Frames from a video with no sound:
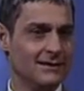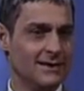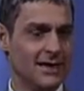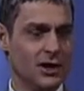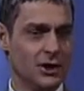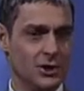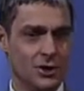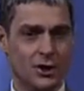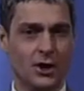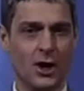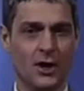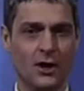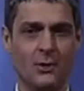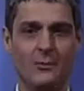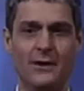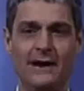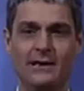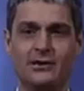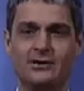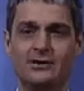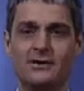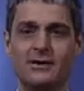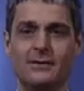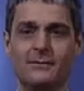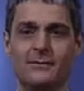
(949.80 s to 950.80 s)
And you've got to
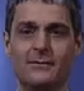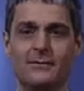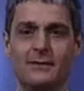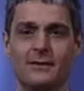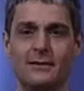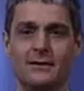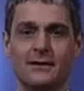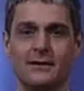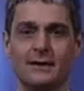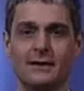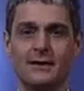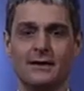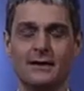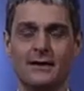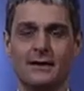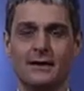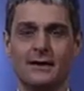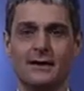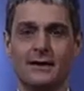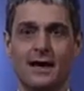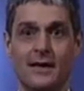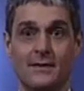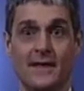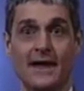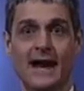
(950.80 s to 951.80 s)
reach them.
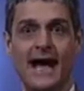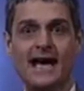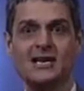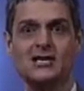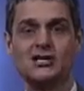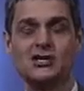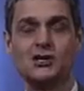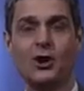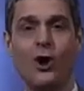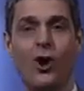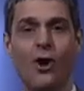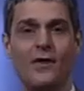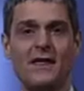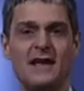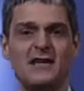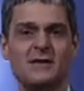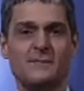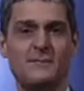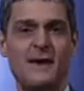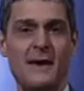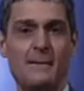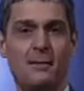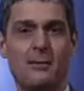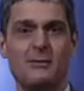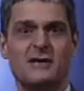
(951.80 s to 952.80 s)
And then I saw these
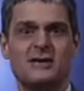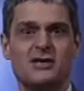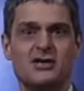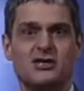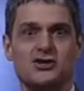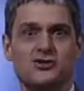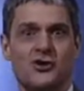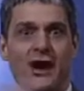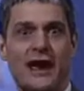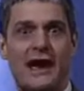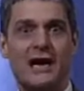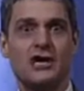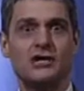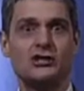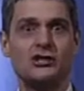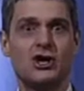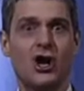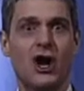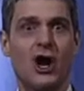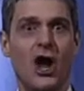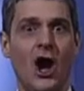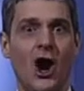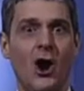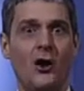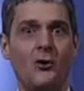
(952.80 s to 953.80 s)
people with strange
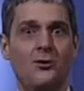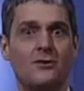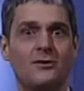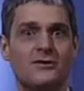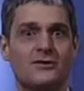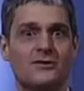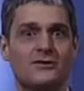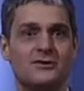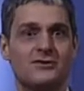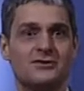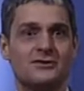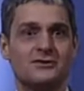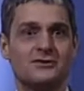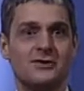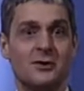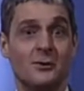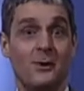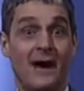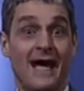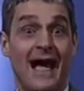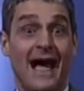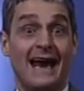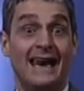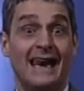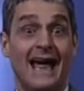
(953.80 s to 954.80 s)
clothes, the
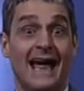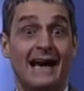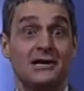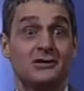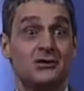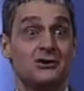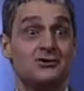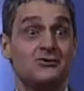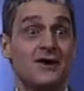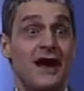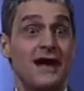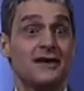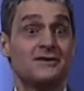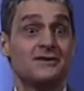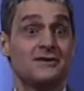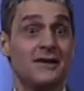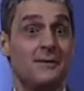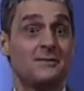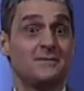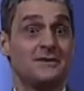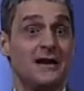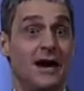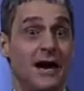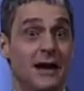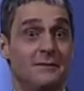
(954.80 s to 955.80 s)
way I'd like to dress
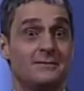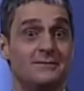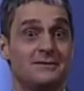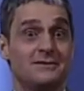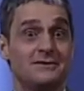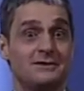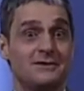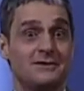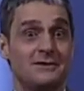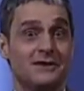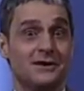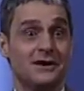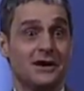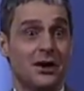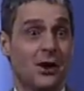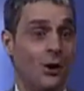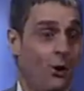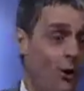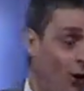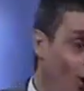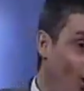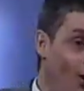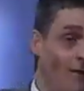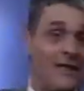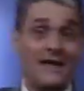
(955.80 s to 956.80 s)
sometimes.
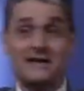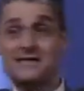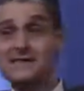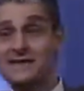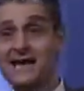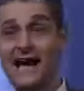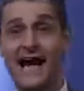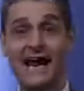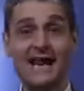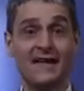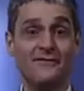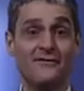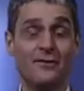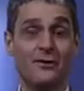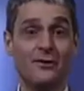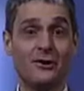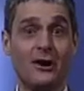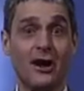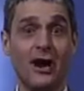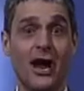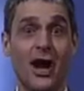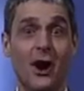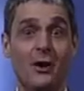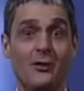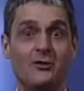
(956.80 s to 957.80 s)
All these colorful
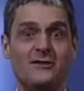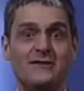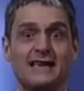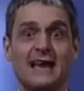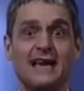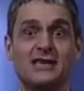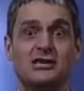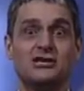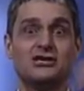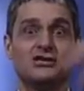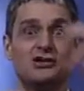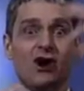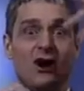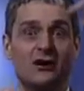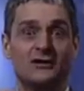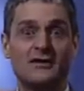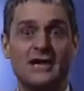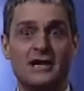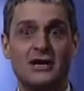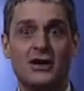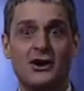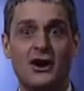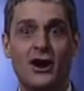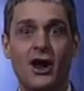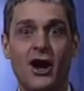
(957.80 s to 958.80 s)
clothes,
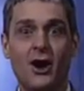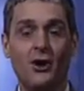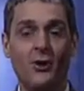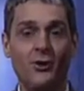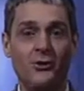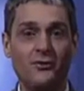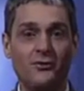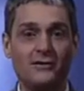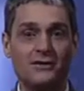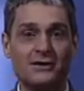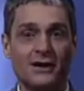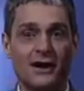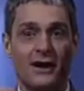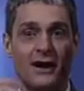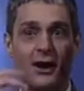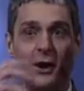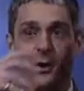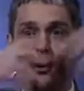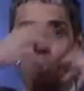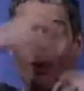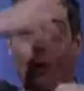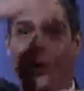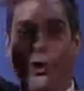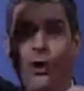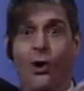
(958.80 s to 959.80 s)
exotic clothes,
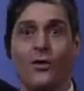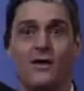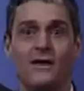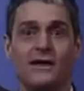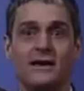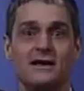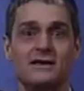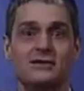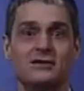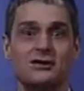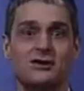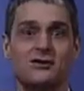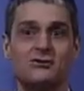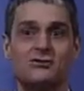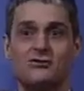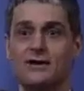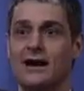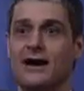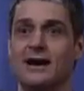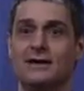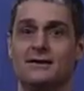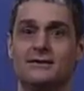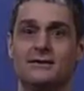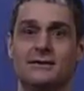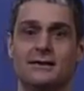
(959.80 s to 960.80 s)
all these
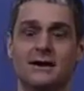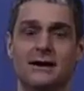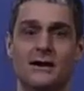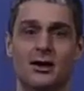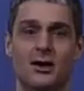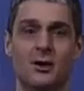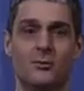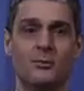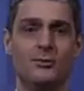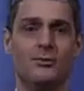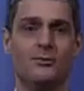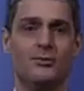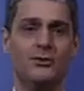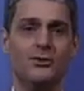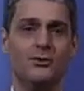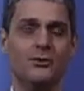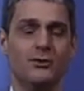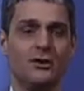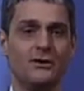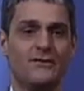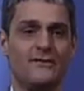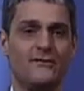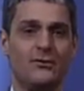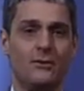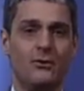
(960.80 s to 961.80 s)
great,
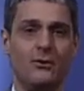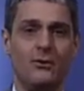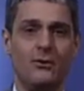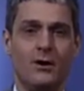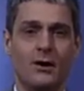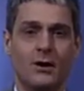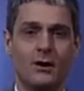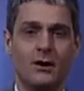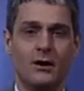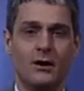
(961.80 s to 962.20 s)
beautiful